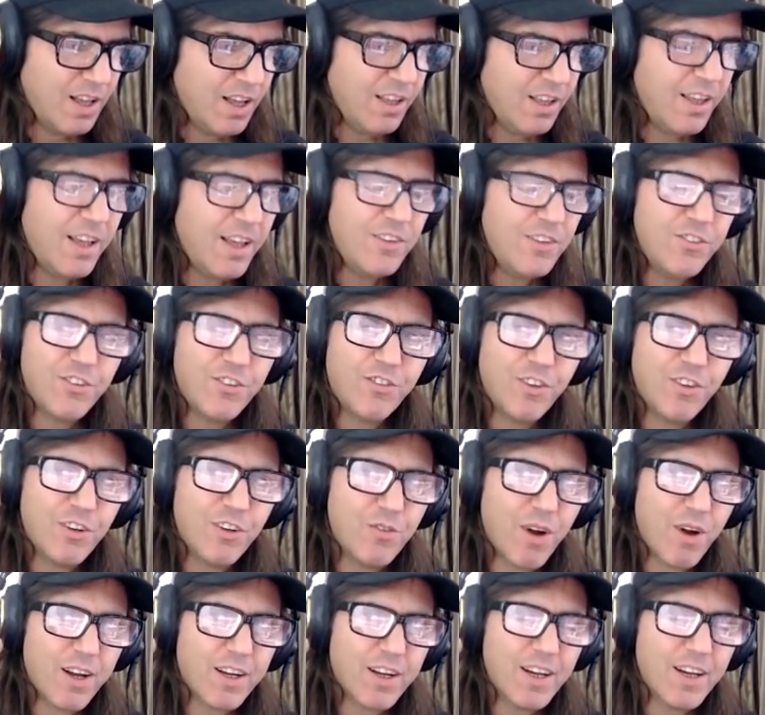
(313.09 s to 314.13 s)
And just for the
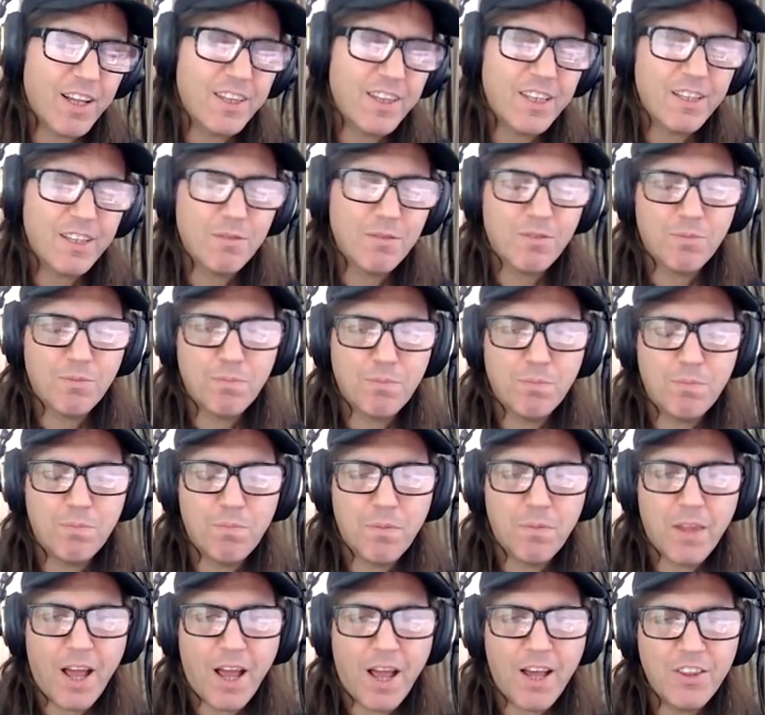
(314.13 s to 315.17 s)
record, I think
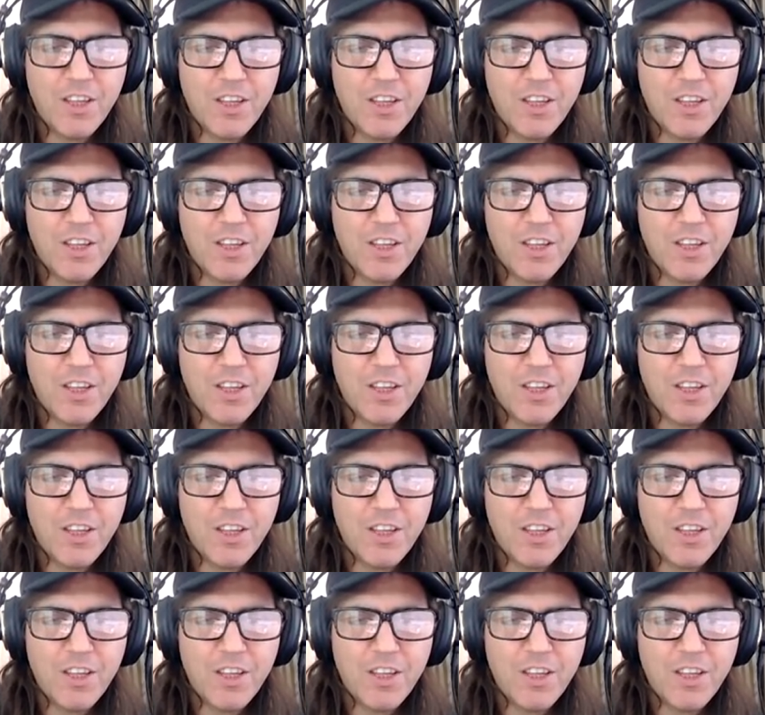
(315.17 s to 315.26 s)
I